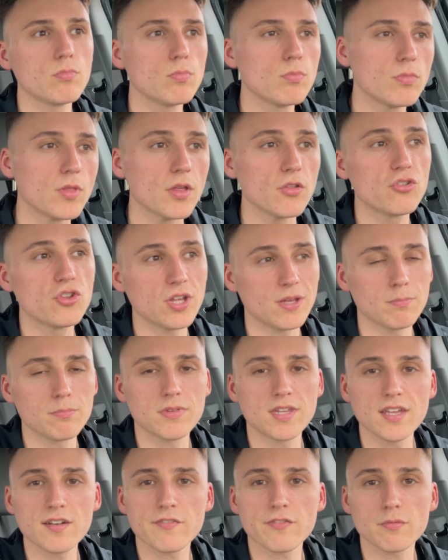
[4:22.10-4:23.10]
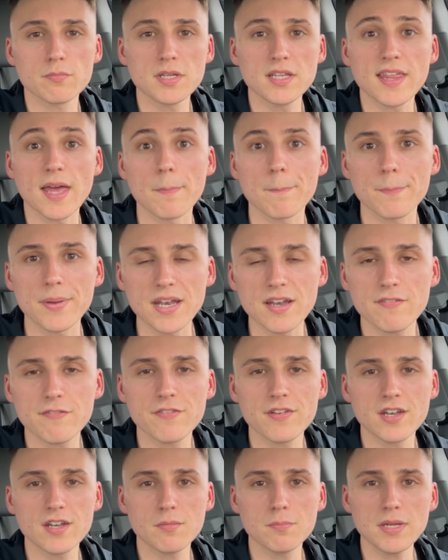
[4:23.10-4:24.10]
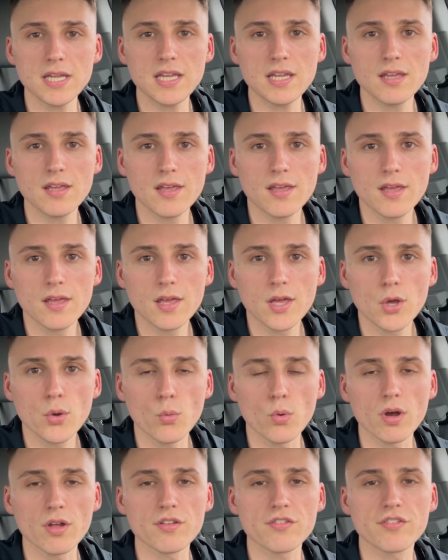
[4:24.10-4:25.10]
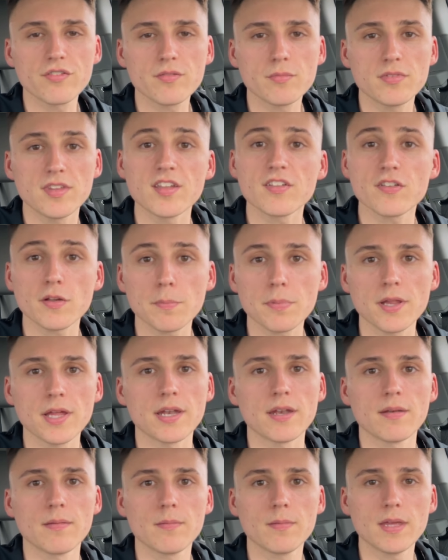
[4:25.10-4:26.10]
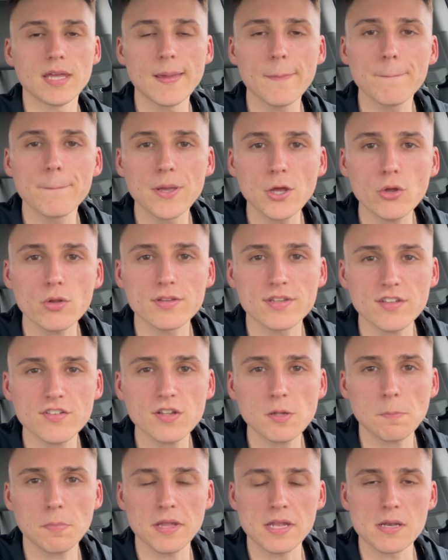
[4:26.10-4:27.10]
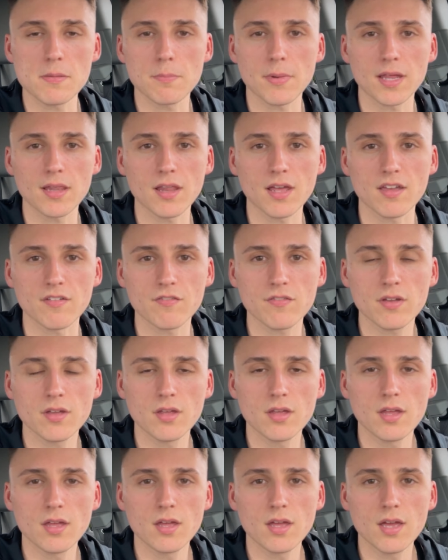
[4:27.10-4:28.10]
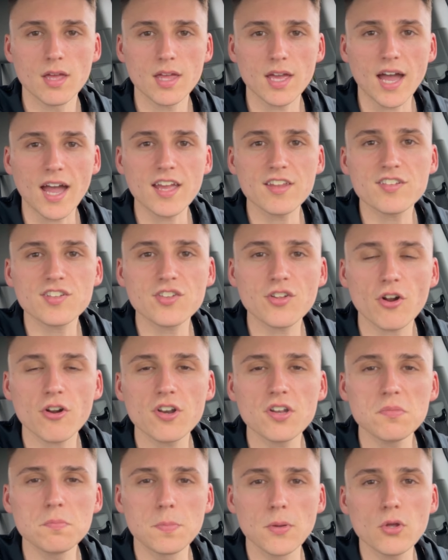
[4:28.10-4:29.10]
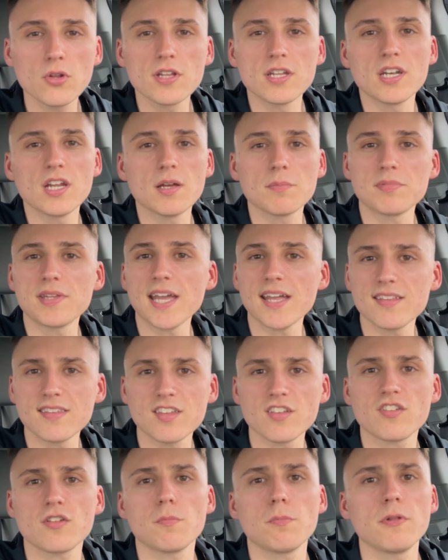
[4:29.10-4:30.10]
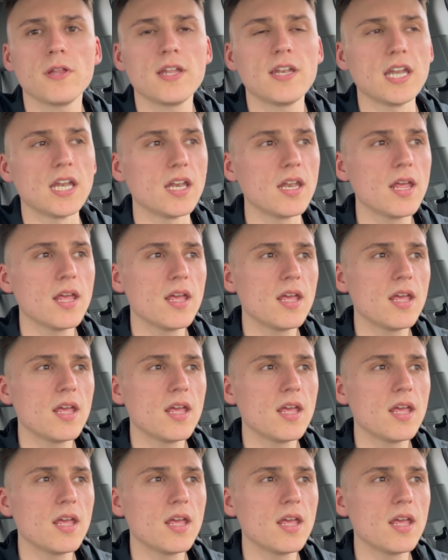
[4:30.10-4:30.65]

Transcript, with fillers: the gym did for me that benefited me was discipline. It built discipline in my life. I started building up that discipline and,